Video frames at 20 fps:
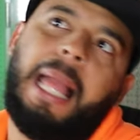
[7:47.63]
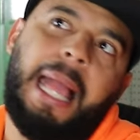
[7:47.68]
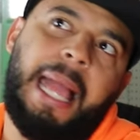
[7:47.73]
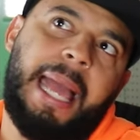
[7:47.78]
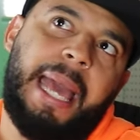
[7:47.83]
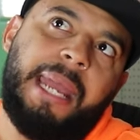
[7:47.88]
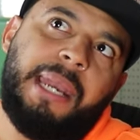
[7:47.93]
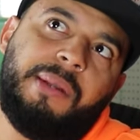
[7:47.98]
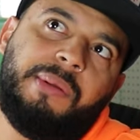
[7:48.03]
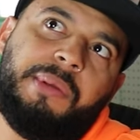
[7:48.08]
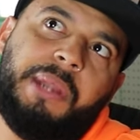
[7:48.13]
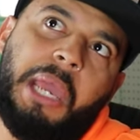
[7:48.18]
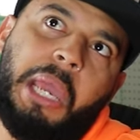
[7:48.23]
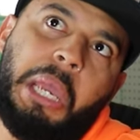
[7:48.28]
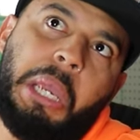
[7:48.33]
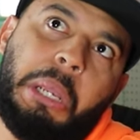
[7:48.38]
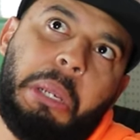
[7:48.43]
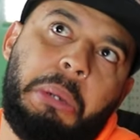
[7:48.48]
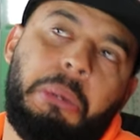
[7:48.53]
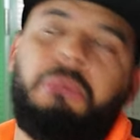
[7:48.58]
I don't
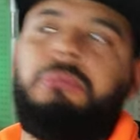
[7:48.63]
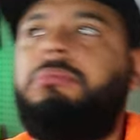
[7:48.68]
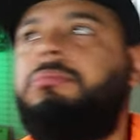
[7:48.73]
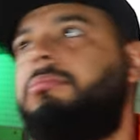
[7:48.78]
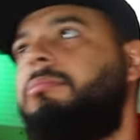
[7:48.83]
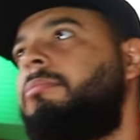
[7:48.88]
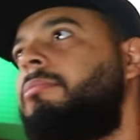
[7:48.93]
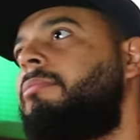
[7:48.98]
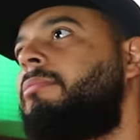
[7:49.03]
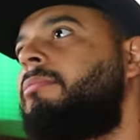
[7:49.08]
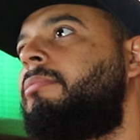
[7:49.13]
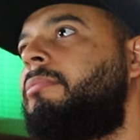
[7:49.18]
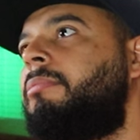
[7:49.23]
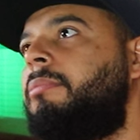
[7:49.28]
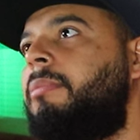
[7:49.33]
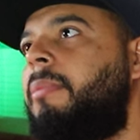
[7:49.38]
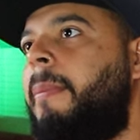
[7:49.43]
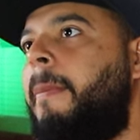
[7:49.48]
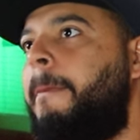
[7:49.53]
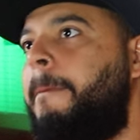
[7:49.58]
know.
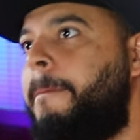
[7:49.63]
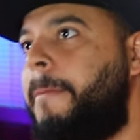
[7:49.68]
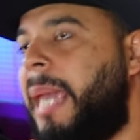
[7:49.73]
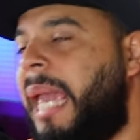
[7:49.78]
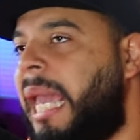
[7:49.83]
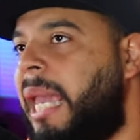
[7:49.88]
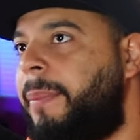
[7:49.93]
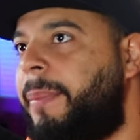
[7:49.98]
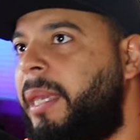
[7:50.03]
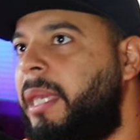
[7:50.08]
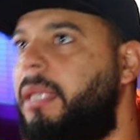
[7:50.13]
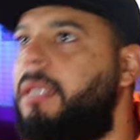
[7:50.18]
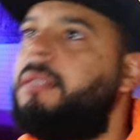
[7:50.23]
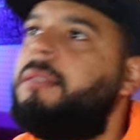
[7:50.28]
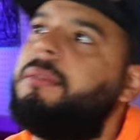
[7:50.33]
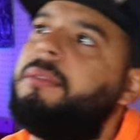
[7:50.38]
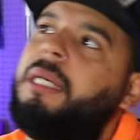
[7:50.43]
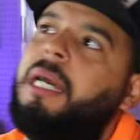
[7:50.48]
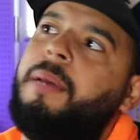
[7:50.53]
Maybe.